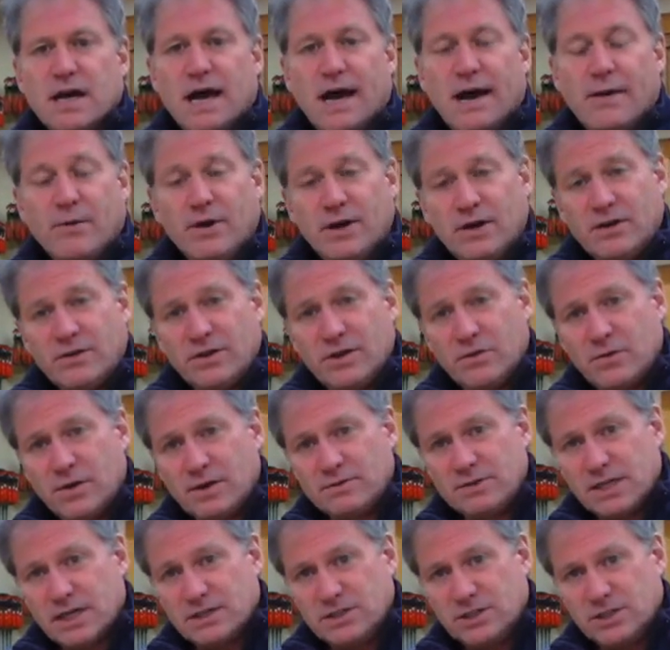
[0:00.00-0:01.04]
I went on their
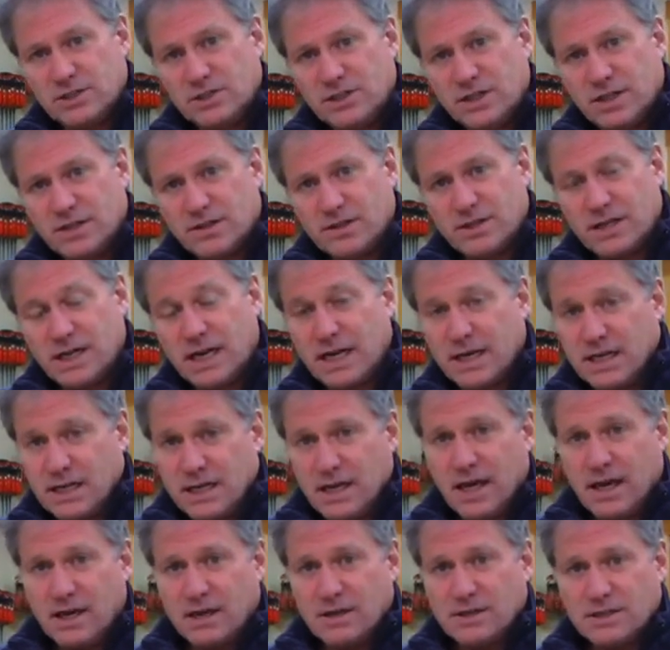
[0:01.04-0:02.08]
website just the other night
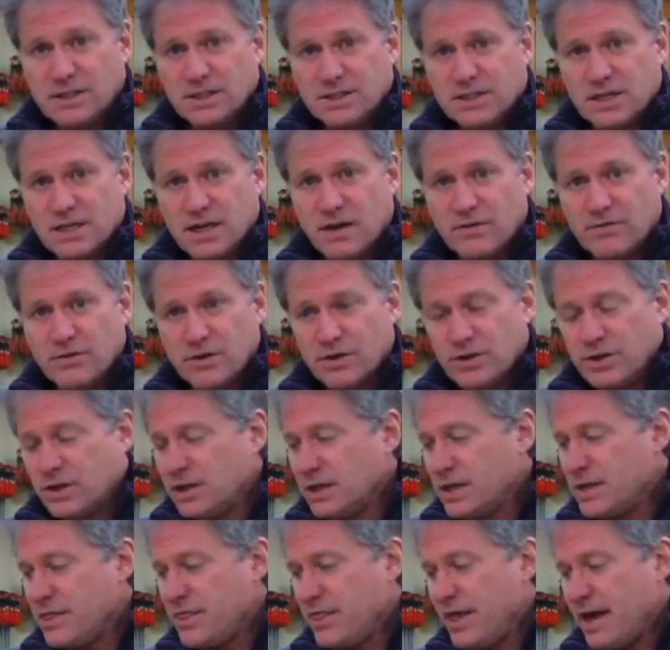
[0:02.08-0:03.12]
and discovered
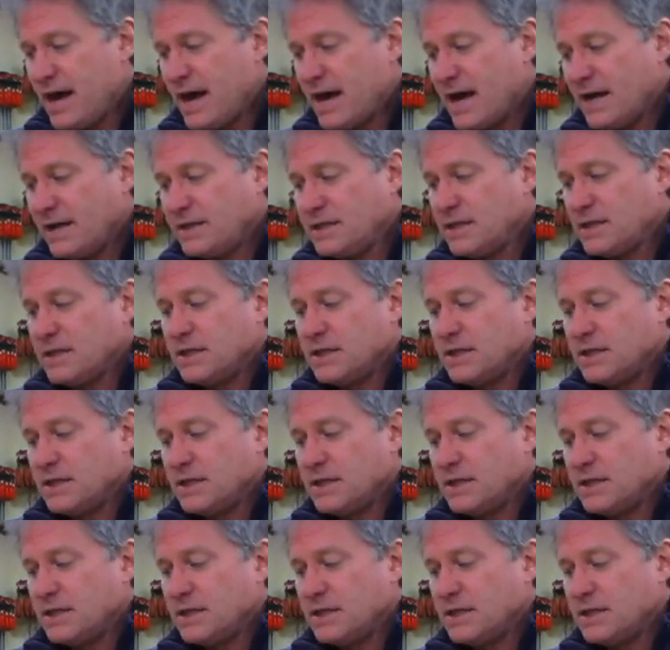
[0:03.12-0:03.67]
that